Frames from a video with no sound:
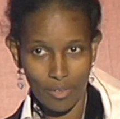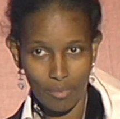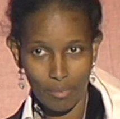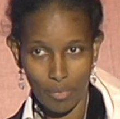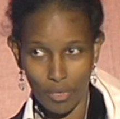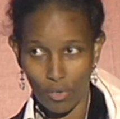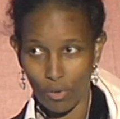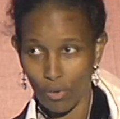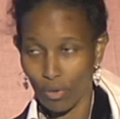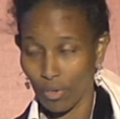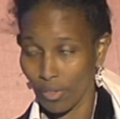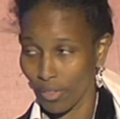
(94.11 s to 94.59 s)

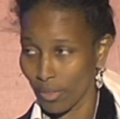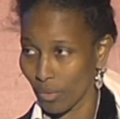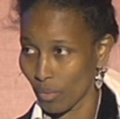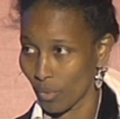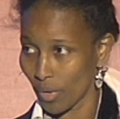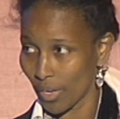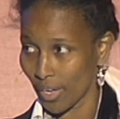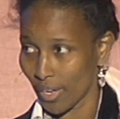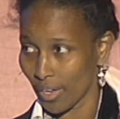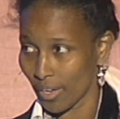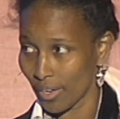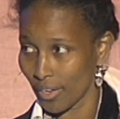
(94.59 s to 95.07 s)
but all the
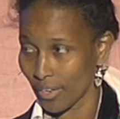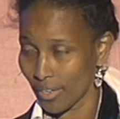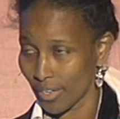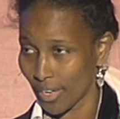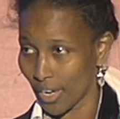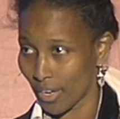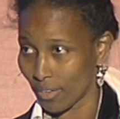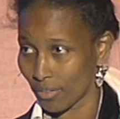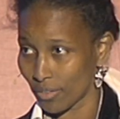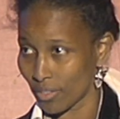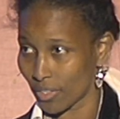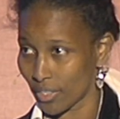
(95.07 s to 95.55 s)
way
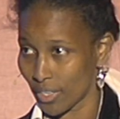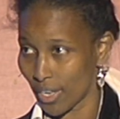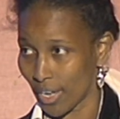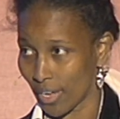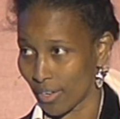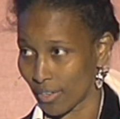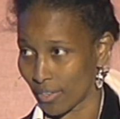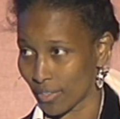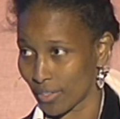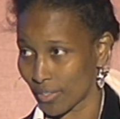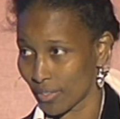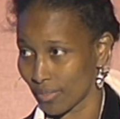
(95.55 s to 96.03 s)

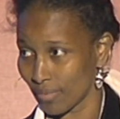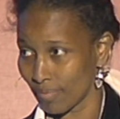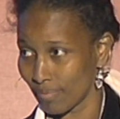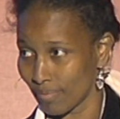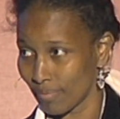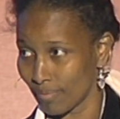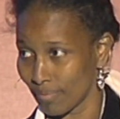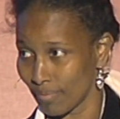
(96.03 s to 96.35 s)
downstairs.